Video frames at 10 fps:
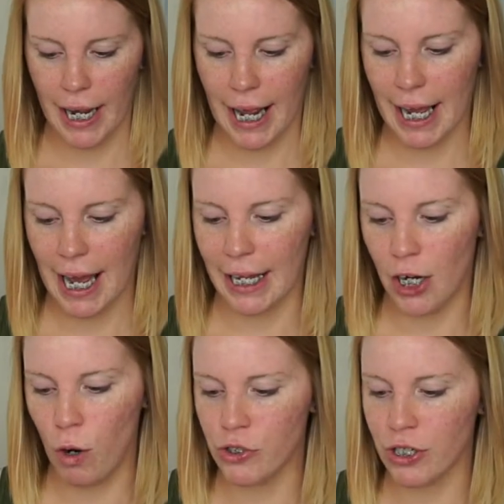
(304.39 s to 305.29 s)
right, I got an
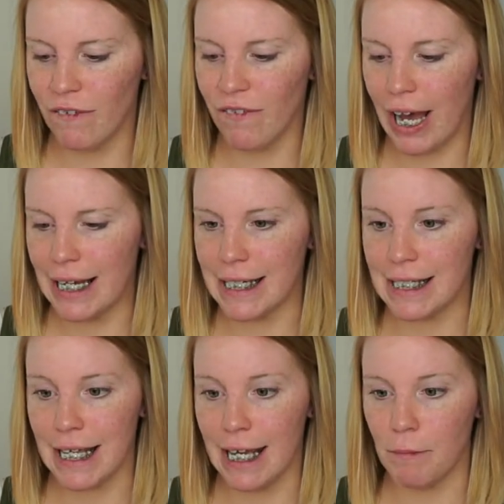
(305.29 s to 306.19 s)
ultra fine
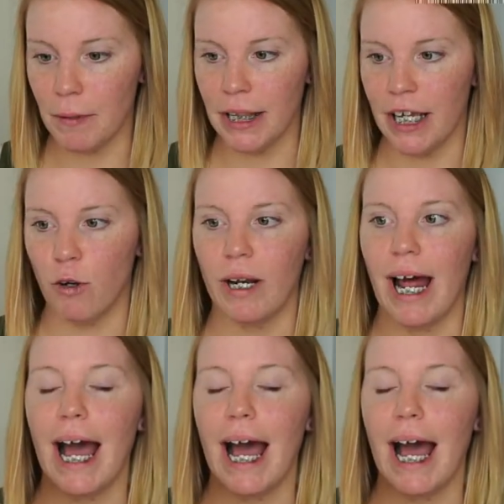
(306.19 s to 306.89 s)
tip liquid